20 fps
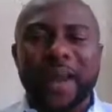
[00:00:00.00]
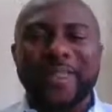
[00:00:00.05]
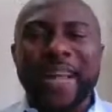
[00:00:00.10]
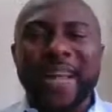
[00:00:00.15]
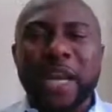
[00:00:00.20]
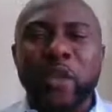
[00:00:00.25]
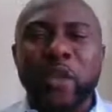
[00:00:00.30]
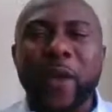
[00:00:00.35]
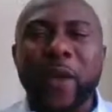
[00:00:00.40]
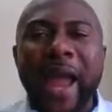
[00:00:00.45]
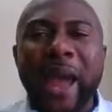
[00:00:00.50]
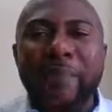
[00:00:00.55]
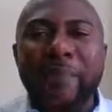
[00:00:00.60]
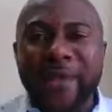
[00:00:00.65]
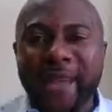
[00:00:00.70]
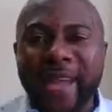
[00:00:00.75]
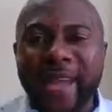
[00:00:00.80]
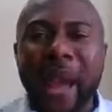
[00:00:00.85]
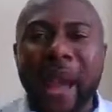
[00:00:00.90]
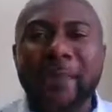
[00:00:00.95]
That is why I
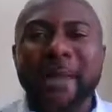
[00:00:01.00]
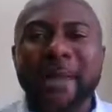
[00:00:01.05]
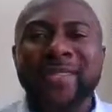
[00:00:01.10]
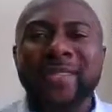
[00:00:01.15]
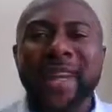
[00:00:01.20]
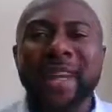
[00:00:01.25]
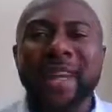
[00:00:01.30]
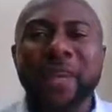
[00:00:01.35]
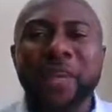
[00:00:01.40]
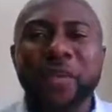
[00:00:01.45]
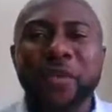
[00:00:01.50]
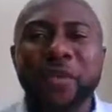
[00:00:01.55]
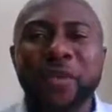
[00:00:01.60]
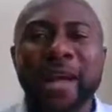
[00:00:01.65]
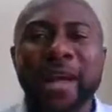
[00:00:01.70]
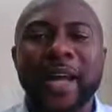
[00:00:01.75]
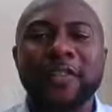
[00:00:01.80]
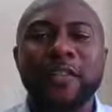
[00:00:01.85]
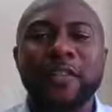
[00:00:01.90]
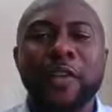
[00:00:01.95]
began by telling you
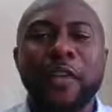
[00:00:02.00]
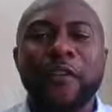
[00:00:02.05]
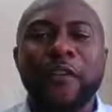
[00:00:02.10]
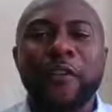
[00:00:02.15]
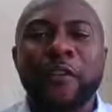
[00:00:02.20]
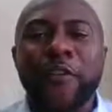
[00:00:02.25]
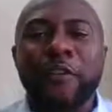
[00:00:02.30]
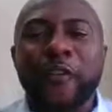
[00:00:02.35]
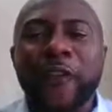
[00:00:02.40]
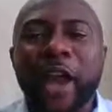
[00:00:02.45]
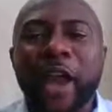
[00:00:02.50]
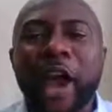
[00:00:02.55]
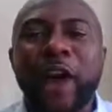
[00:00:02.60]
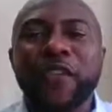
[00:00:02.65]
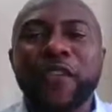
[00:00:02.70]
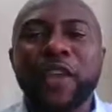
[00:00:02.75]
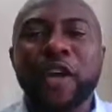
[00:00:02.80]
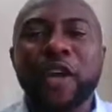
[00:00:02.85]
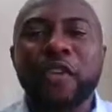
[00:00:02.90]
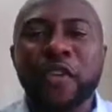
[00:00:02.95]
that the fear
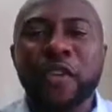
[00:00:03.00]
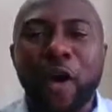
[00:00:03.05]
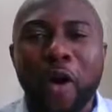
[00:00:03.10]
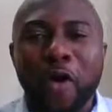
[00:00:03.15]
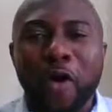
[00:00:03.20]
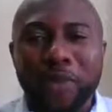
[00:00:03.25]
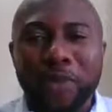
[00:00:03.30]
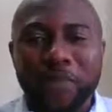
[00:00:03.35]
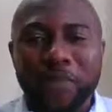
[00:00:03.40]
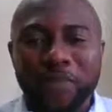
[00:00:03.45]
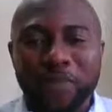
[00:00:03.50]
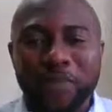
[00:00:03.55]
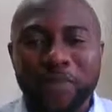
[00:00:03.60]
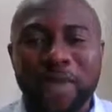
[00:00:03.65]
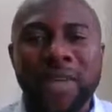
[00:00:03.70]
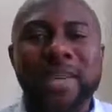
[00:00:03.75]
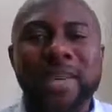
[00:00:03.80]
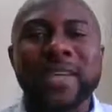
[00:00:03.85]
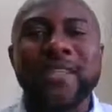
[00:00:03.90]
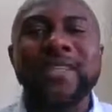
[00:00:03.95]
of the unknown
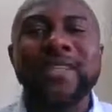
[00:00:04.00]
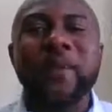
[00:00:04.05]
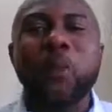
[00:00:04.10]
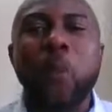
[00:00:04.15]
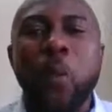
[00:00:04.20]
is the